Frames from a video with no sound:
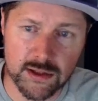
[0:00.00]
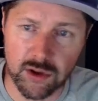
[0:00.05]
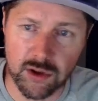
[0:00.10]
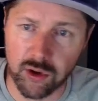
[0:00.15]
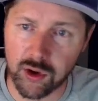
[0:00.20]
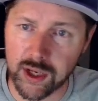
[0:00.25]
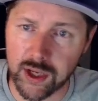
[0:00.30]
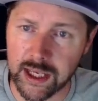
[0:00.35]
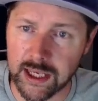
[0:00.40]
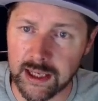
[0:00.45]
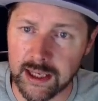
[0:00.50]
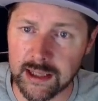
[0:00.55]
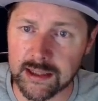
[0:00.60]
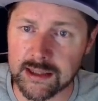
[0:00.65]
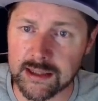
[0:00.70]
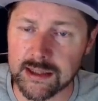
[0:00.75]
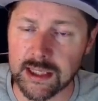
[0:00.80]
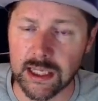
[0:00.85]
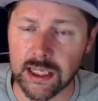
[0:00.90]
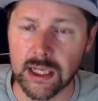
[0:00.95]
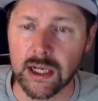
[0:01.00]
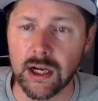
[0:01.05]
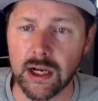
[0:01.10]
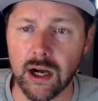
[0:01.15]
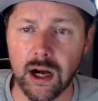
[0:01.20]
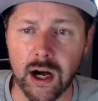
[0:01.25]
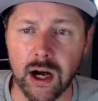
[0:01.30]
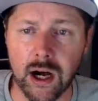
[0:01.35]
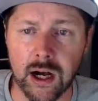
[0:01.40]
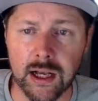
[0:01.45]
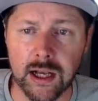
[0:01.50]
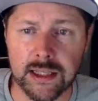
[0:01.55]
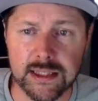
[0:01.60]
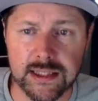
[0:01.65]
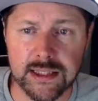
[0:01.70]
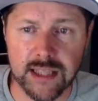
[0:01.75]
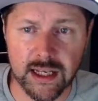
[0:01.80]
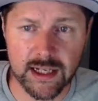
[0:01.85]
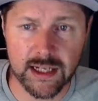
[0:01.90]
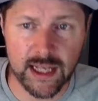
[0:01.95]
Kits on
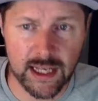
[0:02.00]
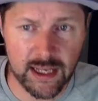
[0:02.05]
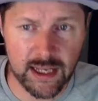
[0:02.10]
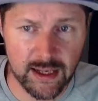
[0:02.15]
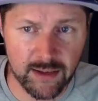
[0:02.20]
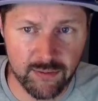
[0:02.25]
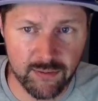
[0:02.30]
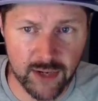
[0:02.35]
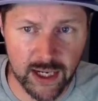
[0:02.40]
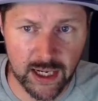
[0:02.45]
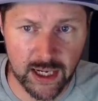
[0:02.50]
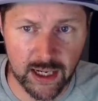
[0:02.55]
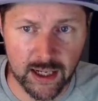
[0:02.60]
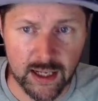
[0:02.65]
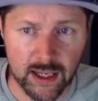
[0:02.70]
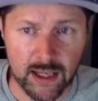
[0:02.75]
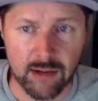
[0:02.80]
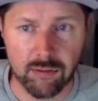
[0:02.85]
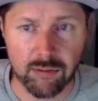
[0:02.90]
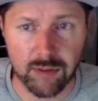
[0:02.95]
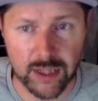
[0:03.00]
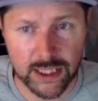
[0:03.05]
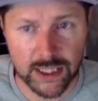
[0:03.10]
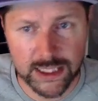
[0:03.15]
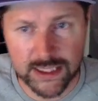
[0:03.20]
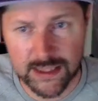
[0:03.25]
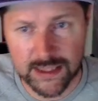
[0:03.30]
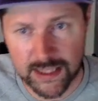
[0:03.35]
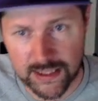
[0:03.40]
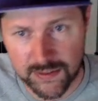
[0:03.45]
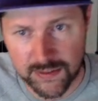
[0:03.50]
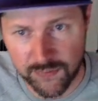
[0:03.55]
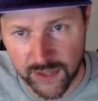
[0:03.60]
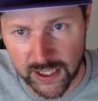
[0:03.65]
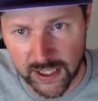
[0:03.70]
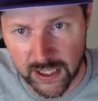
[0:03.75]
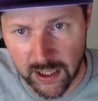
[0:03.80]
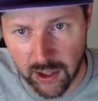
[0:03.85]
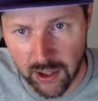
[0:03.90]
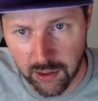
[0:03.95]
Sunday evening released this
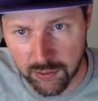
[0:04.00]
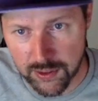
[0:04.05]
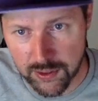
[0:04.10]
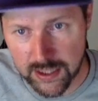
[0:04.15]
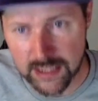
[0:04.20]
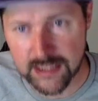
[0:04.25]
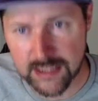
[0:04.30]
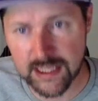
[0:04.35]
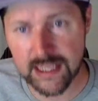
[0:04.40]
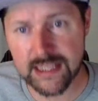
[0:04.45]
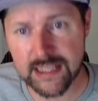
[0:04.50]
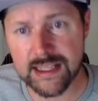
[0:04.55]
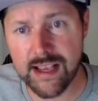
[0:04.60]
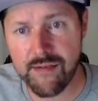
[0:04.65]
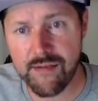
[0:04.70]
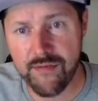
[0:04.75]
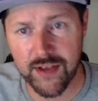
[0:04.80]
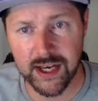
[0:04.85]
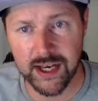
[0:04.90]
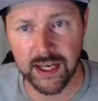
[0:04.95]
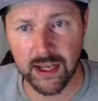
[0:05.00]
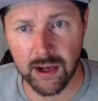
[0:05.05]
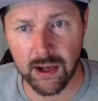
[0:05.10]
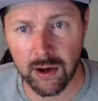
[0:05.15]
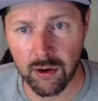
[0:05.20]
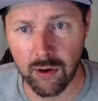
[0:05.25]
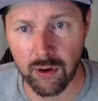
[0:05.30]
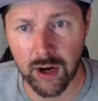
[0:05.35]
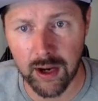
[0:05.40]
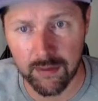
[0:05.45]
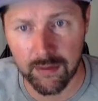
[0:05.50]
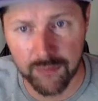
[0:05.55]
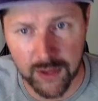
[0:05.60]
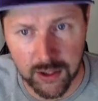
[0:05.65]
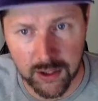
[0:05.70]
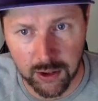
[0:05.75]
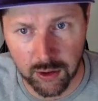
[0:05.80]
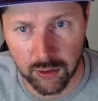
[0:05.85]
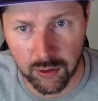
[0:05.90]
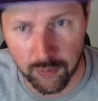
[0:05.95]
video. This is a video of the
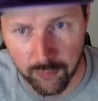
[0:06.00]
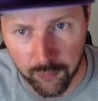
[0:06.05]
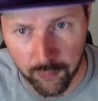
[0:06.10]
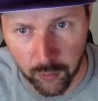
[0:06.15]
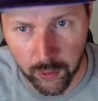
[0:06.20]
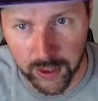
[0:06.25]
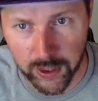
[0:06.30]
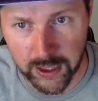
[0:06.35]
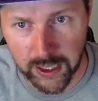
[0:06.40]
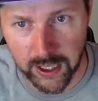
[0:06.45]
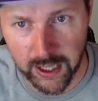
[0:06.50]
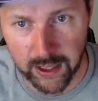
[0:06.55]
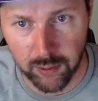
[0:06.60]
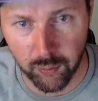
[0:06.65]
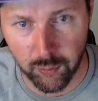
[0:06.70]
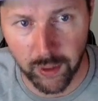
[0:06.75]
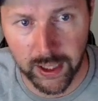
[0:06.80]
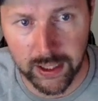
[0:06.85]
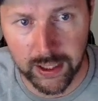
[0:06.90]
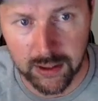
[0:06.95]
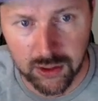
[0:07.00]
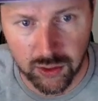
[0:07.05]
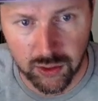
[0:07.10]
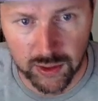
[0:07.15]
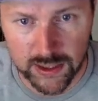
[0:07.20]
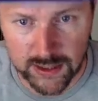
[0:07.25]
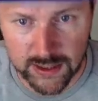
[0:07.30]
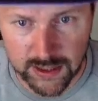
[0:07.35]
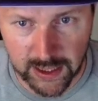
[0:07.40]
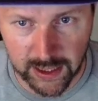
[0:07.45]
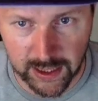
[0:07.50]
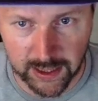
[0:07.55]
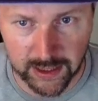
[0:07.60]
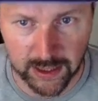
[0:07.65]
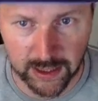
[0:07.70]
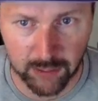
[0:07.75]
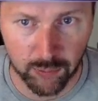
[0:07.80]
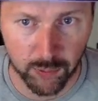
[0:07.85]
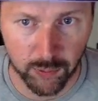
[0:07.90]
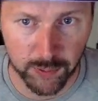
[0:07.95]
new 49-way joystick
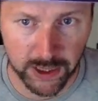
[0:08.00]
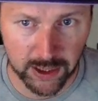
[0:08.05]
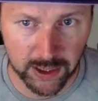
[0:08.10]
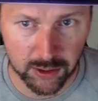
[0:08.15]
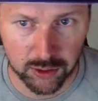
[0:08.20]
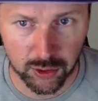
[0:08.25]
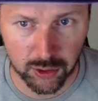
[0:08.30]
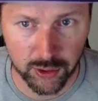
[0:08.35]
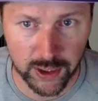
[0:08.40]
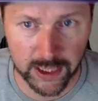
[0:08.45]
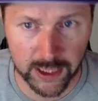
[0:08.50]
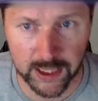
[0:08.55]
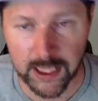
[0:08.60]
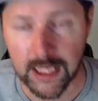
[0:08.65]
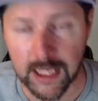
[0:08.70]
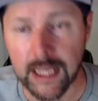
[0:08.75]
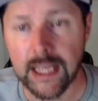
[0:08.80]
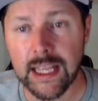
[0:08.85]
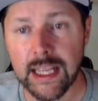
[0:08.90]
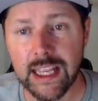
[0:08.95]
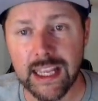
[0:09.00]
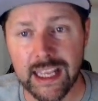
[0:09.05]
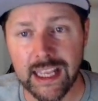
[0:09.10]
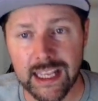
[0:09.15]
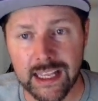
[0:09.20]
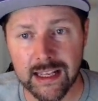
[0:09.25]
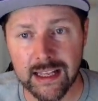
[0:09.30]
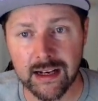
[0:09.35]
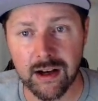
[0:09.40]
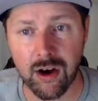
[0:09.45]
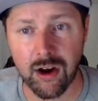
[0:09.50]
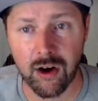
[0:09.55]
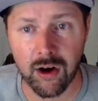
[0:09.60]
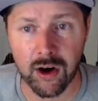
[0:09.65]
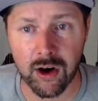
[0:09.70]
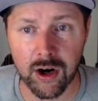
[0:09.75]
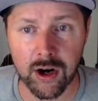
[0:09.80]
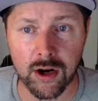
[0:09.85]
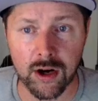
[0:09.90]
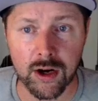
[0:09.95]
that will be included in
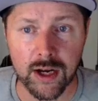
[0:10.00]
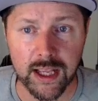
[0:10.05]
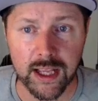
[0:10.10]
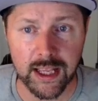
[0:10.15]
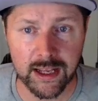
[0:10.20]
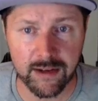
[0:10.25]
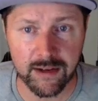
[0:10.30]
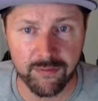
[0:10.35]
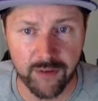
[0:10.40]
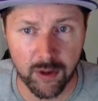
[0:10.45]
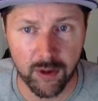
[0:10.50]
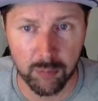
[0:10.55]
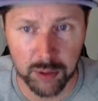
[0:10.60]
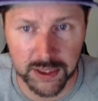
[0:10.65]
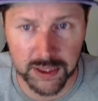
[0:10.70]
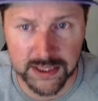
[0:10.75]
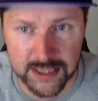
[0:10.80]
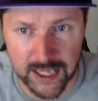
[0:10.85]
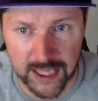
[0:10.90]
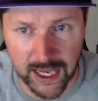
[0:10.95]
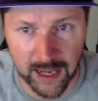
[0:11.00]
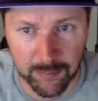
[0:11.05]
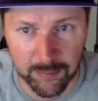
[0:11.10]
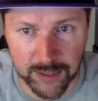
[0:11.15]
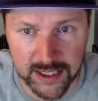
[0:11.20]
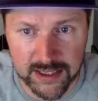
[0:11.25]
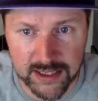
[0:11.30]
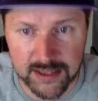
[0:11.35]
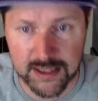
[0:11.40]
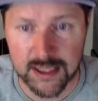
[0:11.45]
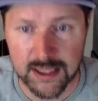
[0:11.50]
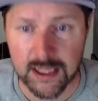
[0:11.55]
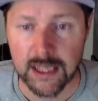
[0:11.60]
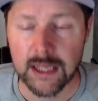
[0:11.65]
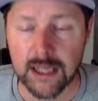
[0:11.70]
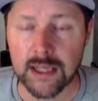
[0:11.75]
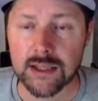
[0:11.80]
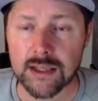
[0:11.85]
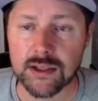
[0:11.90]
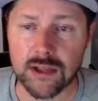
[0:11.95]
our NFL Blitz cabinets.
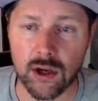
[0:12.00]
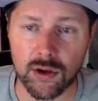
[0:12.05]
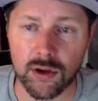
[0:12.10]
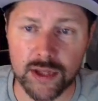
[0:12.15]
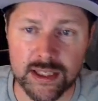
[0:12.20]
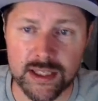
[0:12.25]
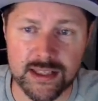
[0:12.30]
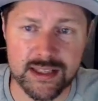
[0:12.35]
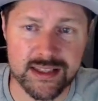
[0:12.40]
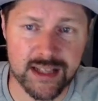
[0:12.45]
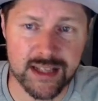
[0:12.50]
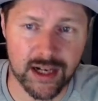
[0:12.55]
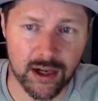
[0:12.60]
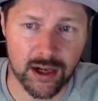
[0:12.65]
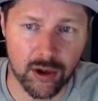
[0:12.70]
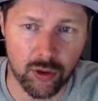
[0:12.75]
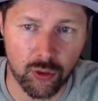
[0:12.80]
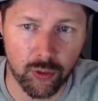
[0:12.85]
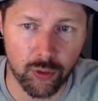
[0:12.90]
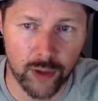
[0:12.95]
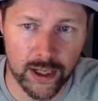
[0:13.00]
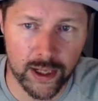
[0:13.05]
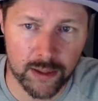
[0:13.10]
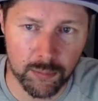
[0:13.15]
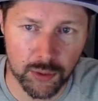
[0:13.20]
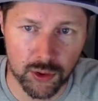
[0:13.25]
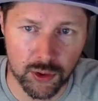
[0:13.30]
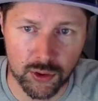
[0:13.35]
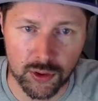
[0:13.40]
So this is an incredible